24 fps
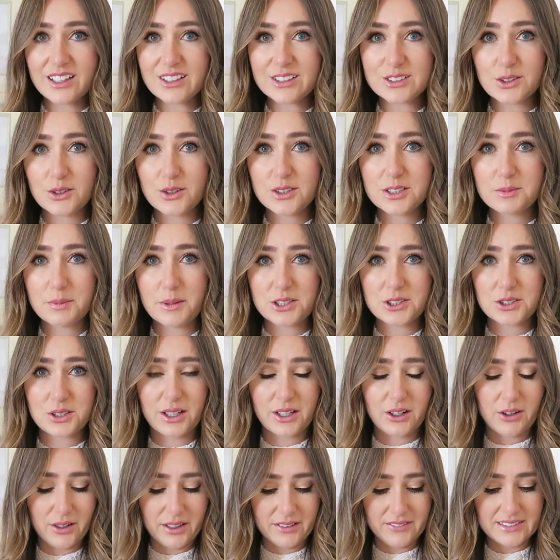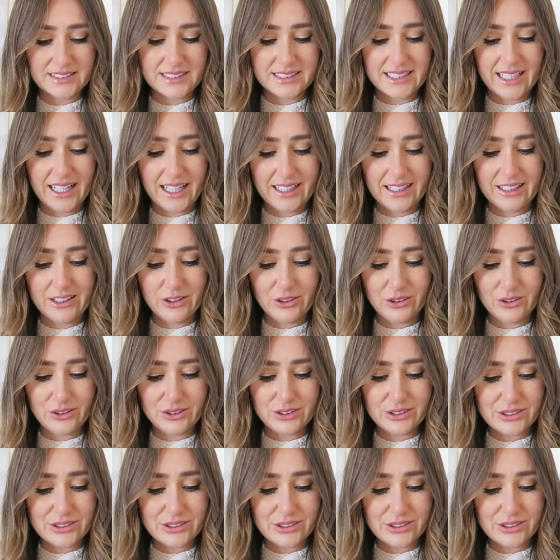so special, I can't even tell you.